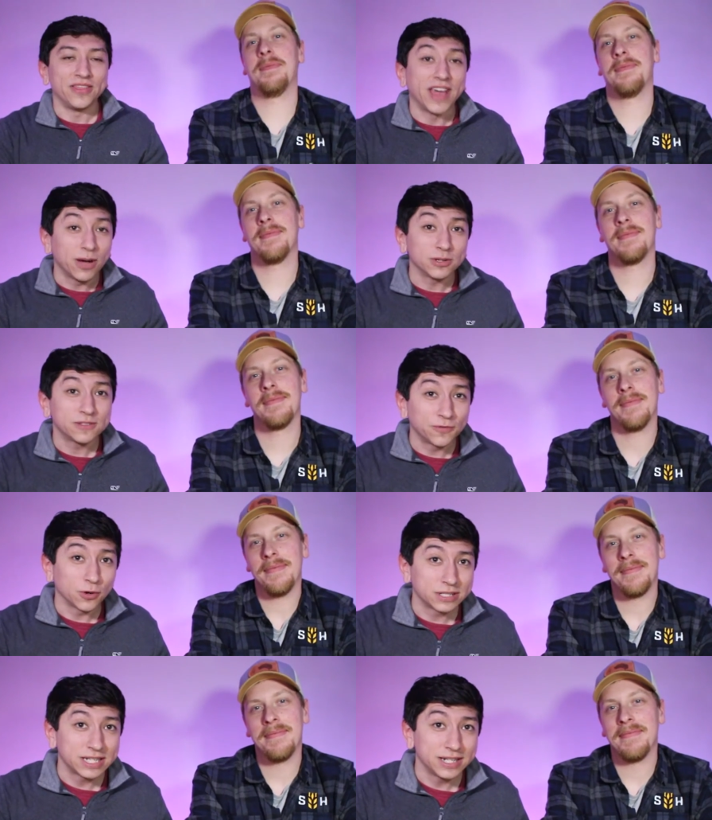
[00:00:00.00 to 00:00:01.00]
Speaker 1: That was
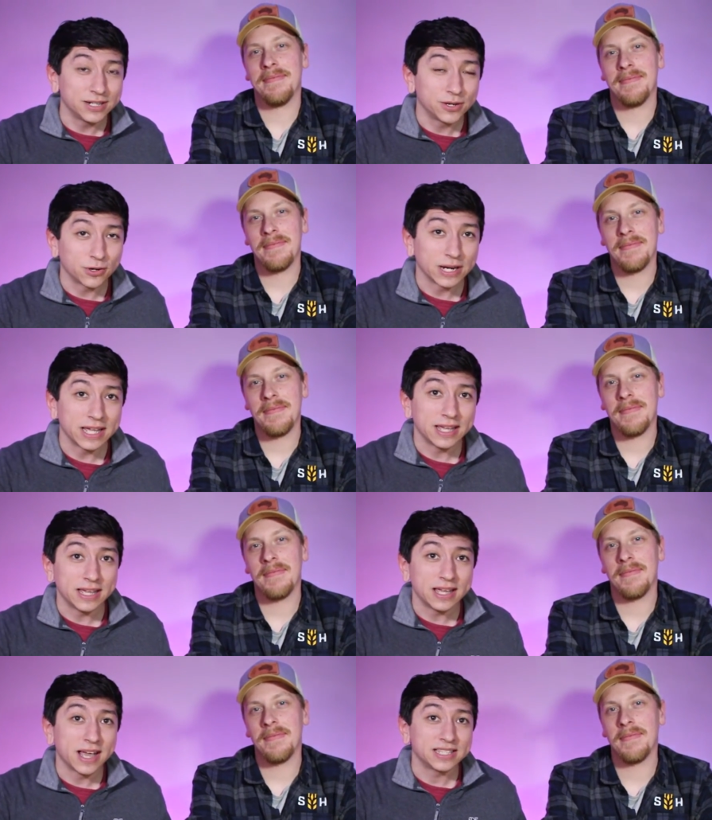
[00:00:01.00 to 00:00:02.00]
14 degree
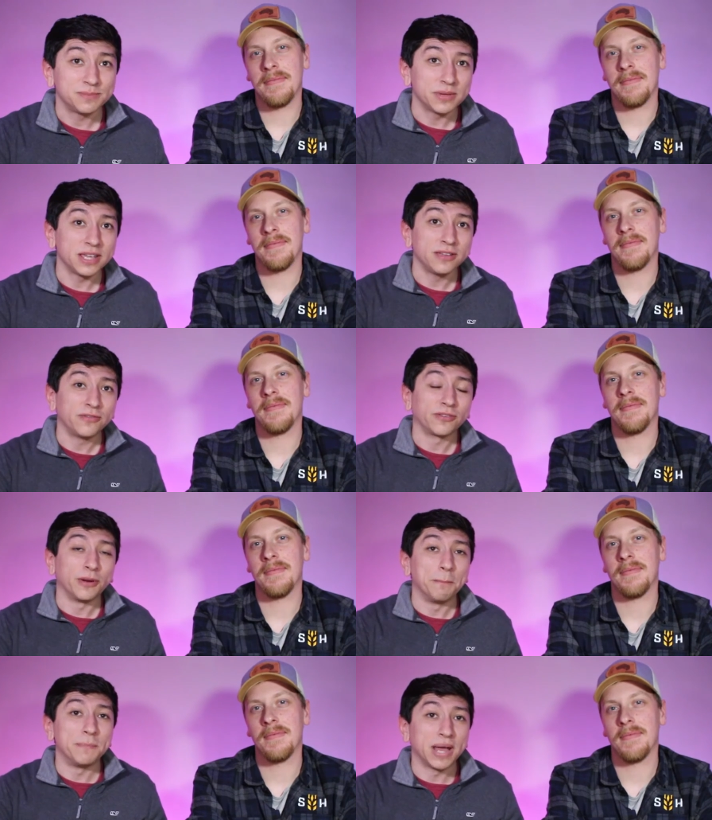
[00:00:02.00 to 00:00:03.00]
ESB
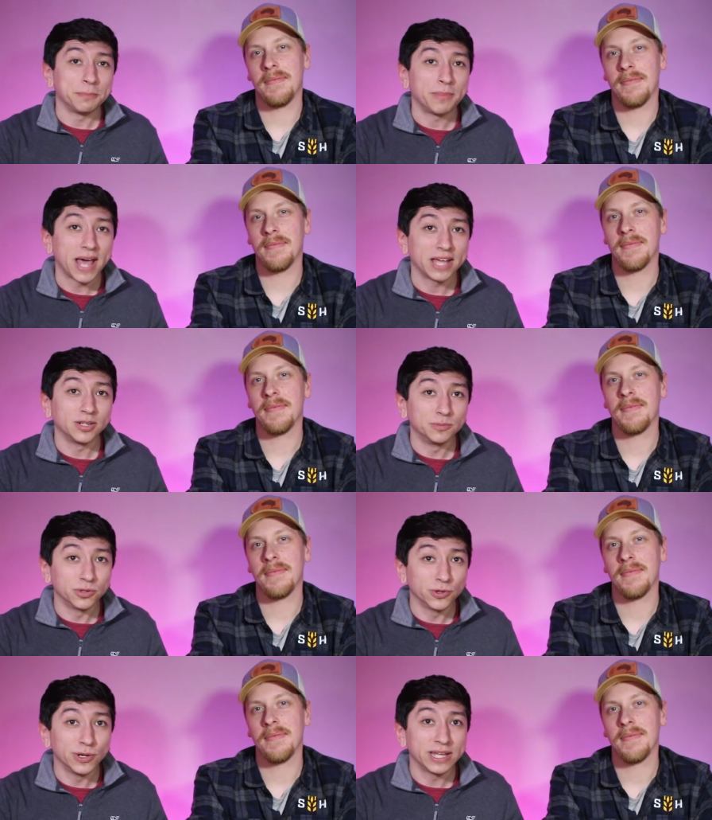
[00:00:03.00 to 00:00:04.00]
from Bent Paddle
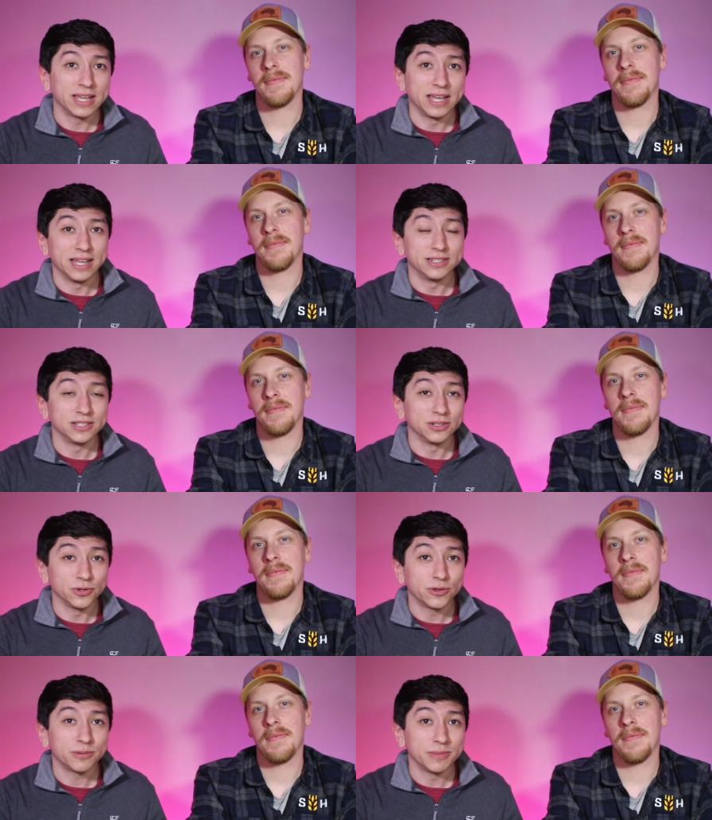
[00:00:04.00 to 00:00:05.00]
Brewing in
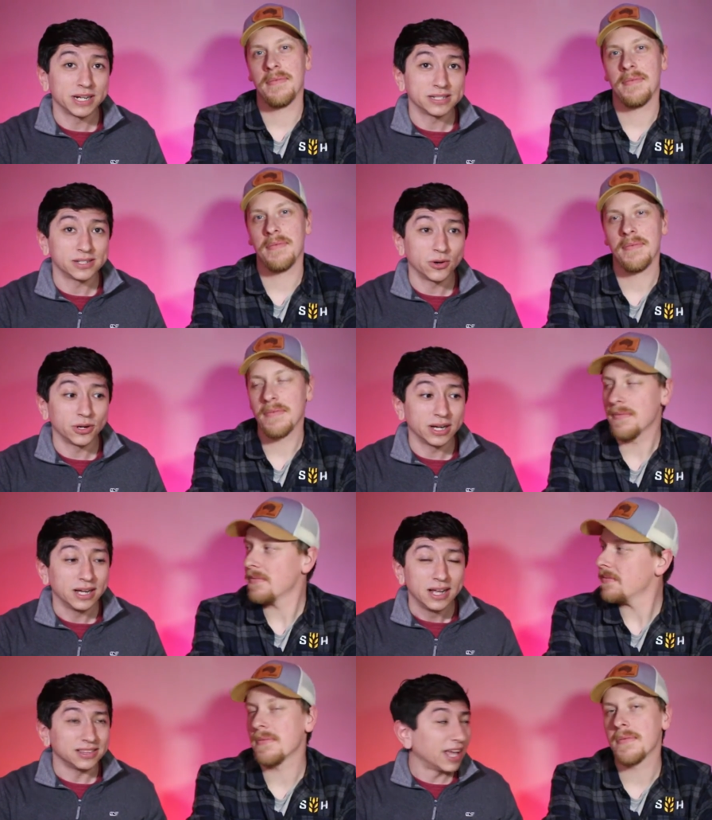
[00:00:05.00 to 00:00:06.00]
Duluth,
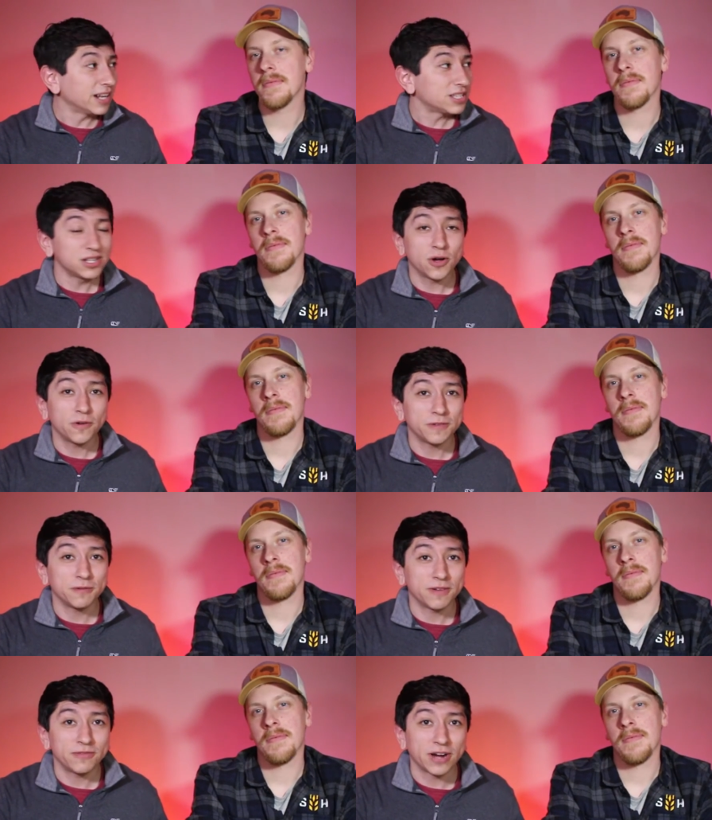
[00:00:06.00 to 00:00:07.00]
Minnesota. Let us know if
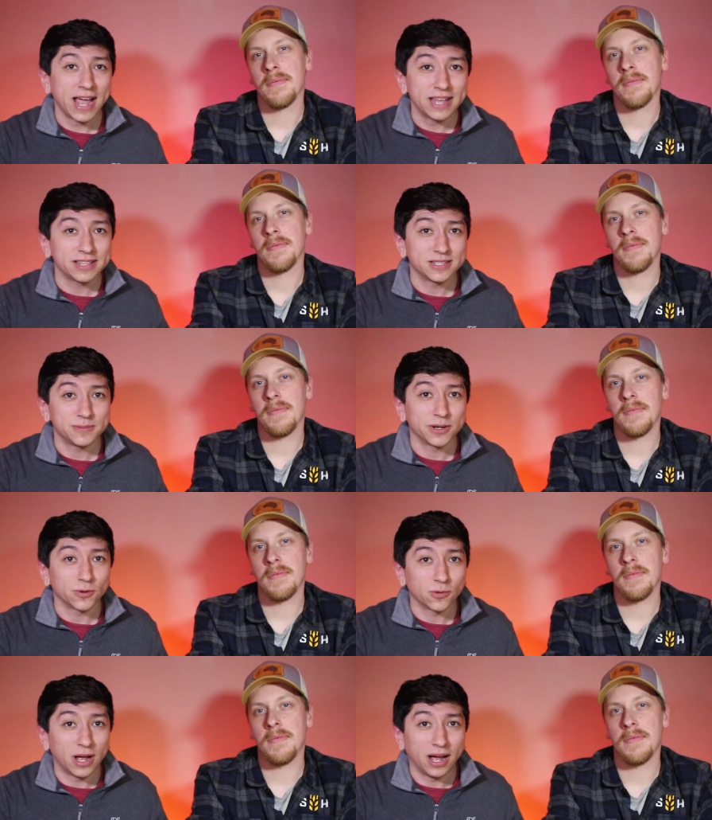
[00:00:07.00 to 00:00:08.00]
you've ever had this beer.
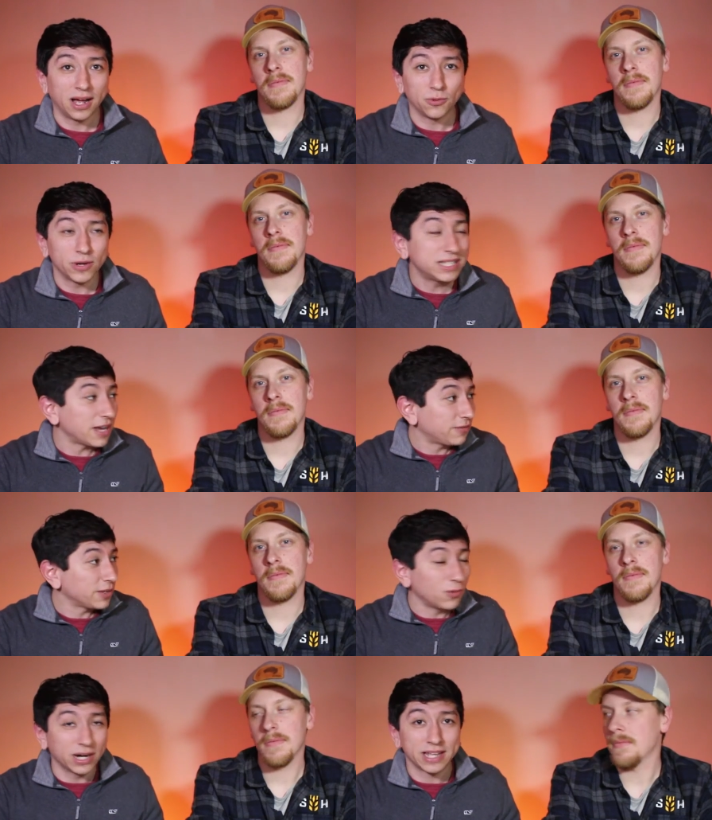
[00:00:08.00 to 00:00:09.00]
Uh, we
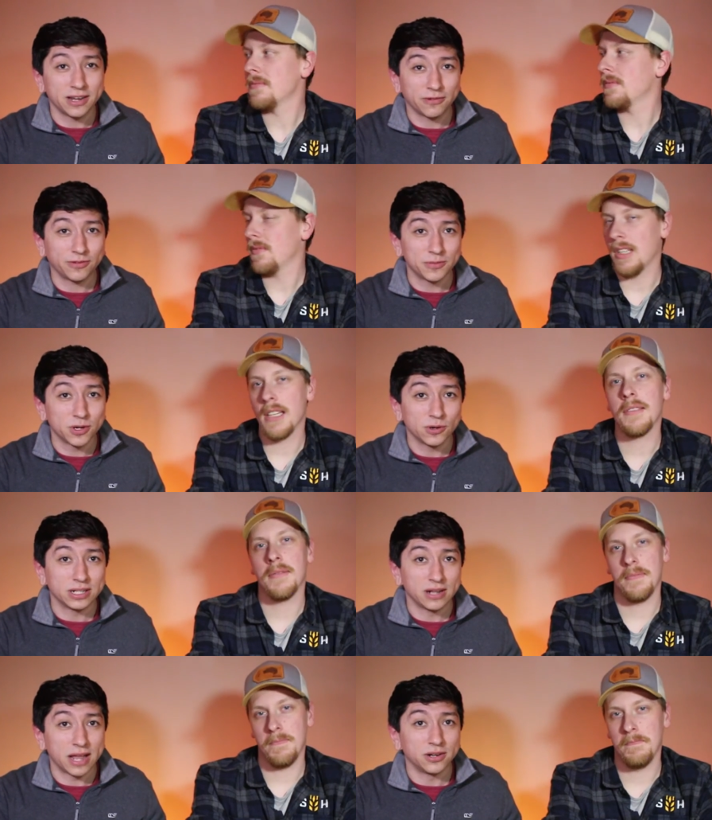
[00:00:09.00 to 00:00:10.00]
definitely want to hear from you
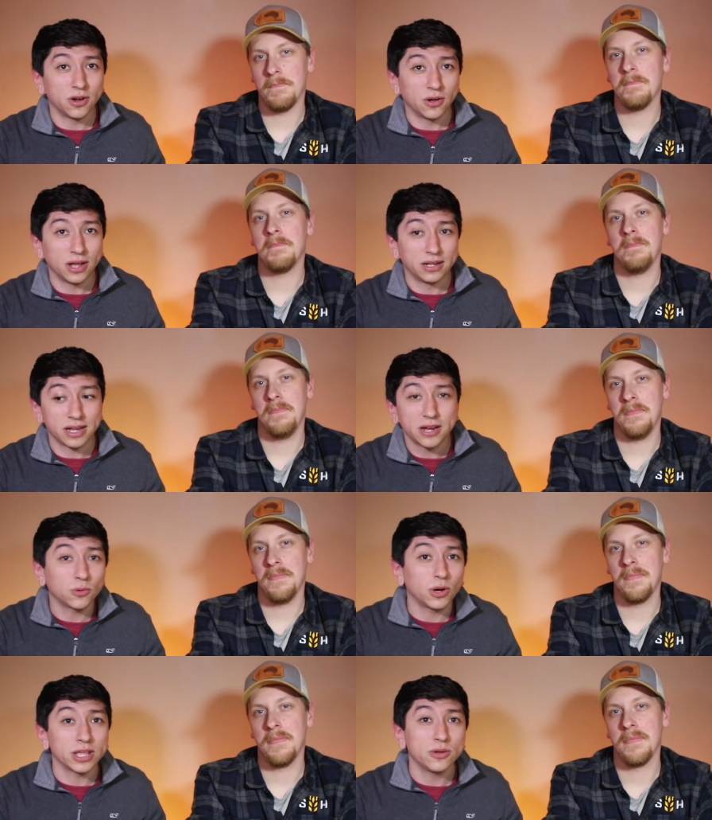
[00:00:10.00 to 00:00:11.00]
and, and, and, hear
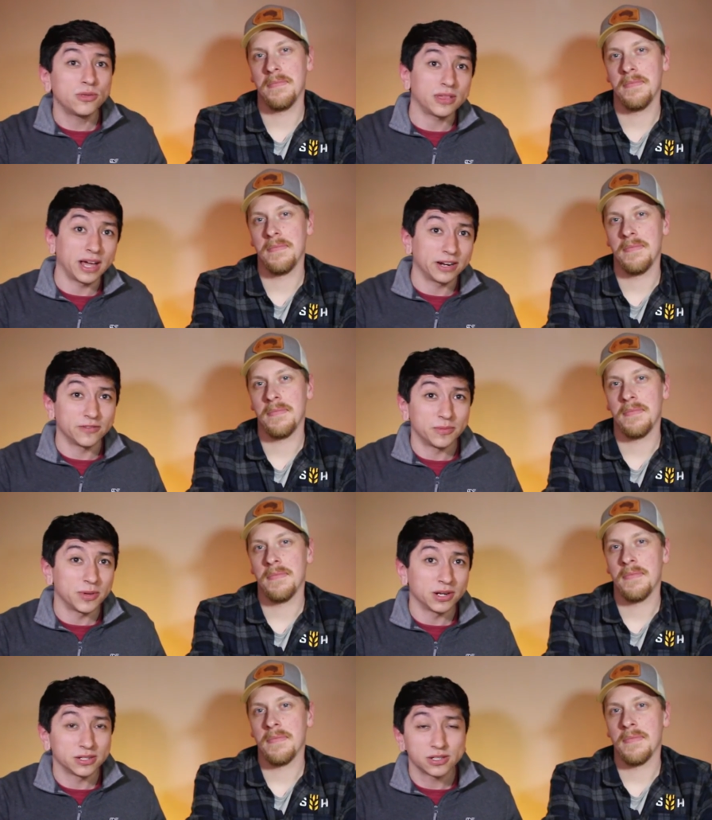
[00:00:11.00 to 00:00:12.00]
what you thought of the
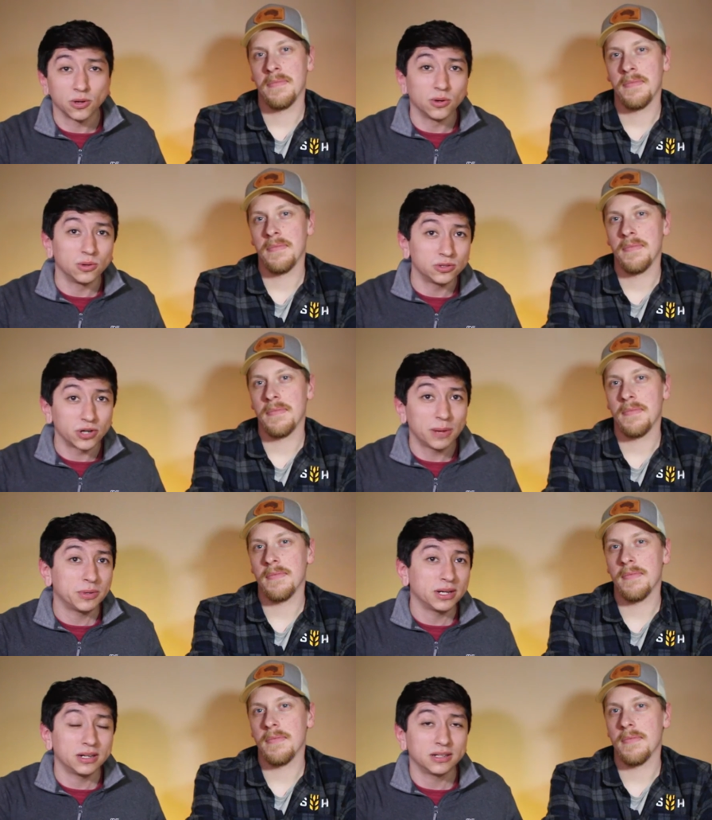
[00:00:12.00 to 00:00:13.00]
beer. So drop
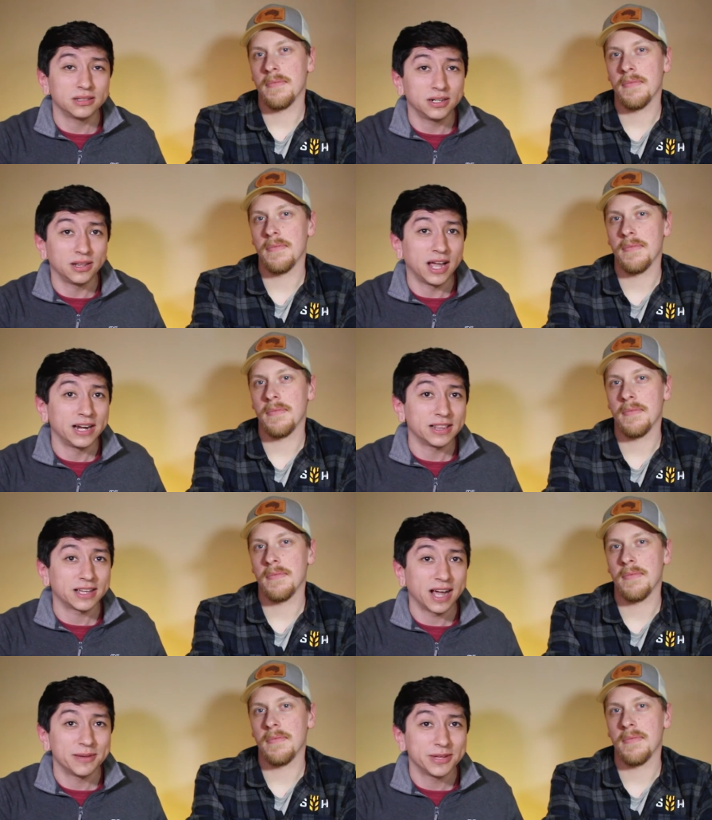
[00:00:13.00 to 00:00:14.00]
a little line in
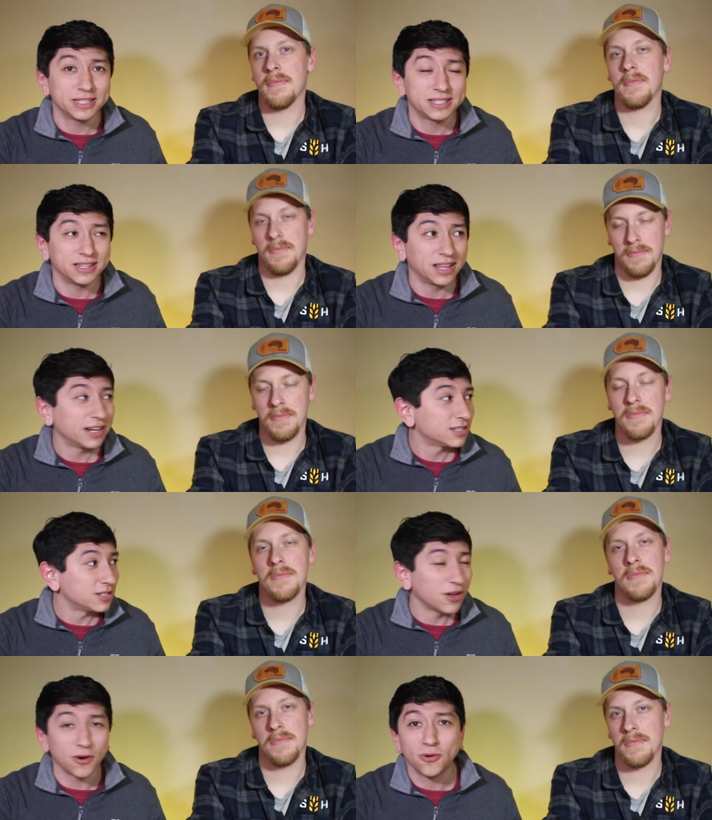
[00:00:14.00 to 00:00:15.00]
the comments and let
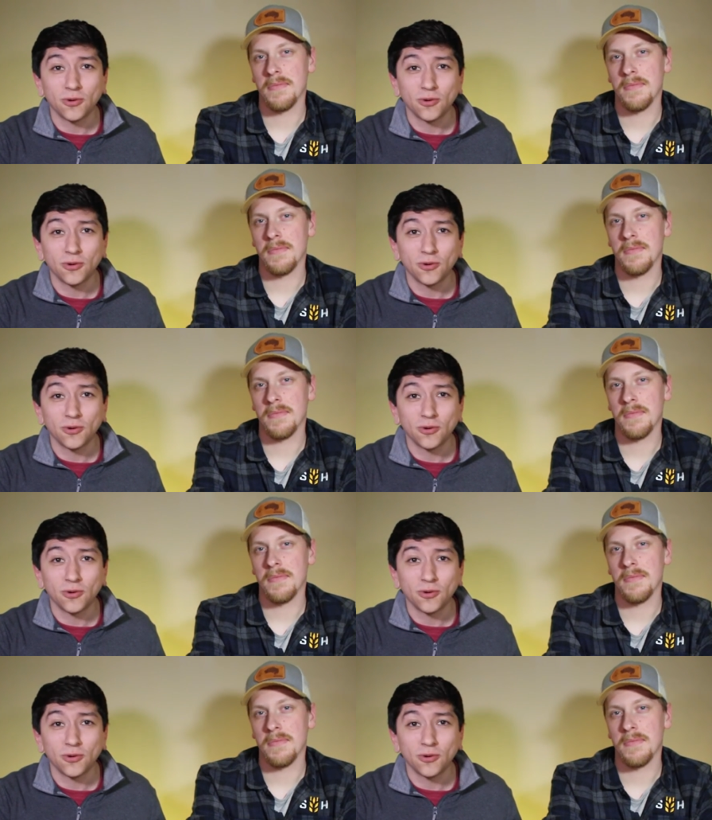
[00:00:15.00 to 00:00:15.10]
us know